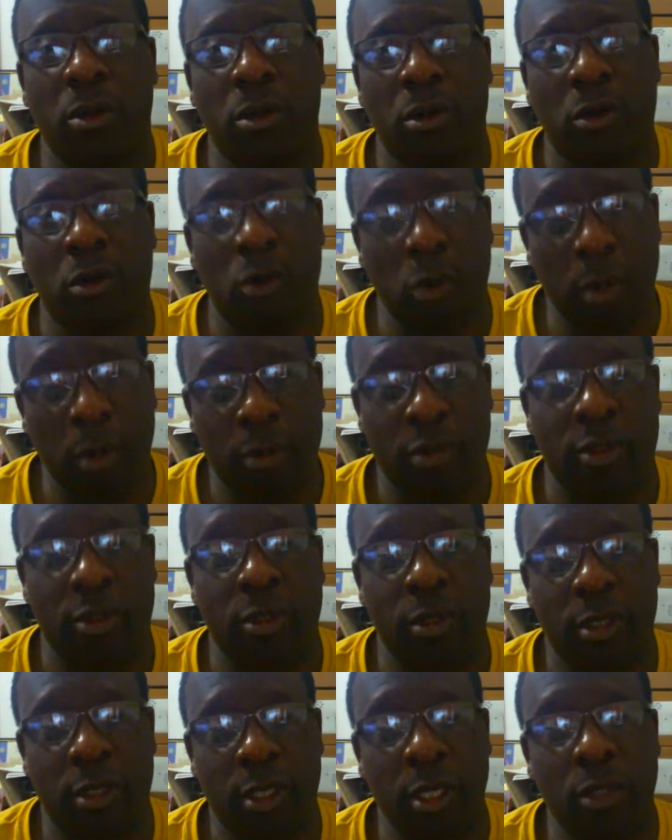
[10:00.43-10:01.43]
or
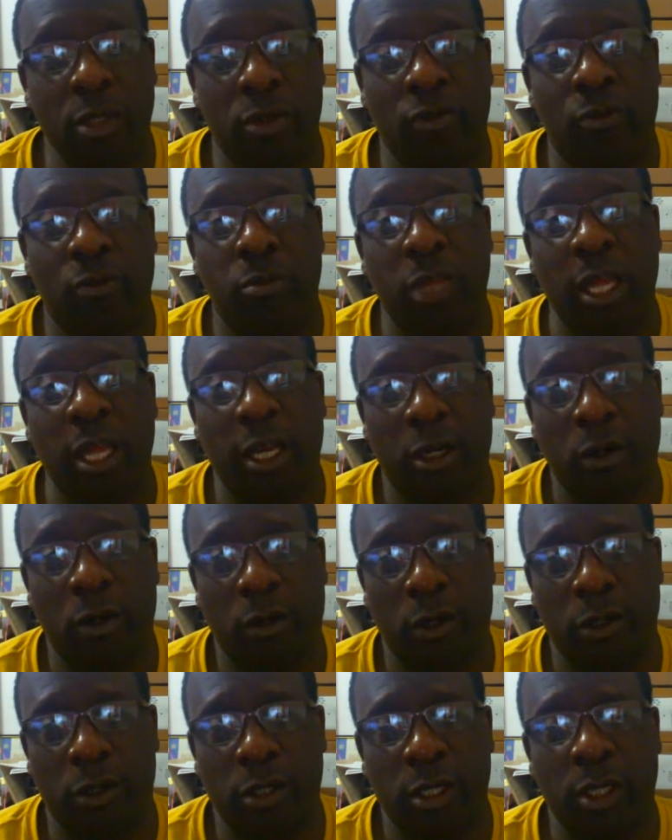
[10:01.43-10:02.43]
representative Black
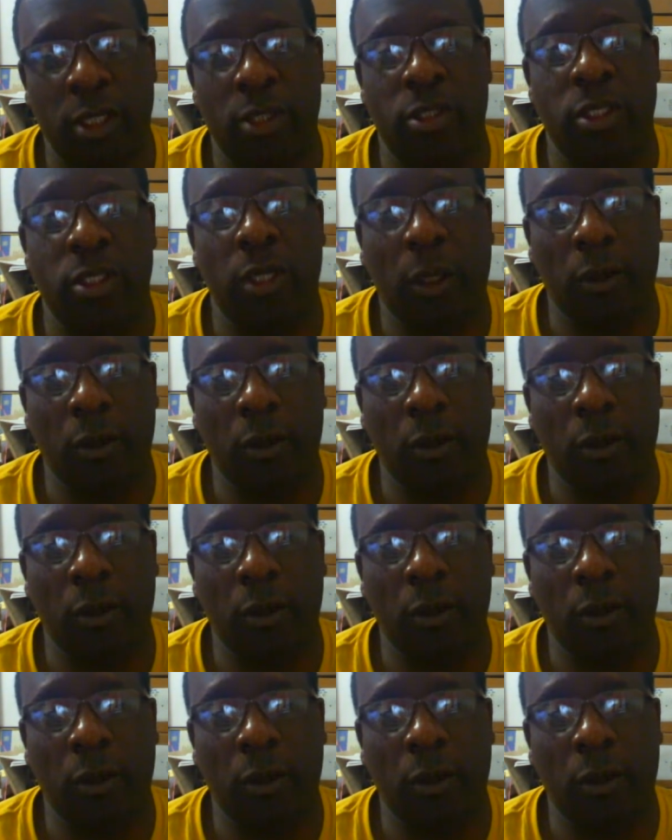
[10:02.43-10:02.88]
architects.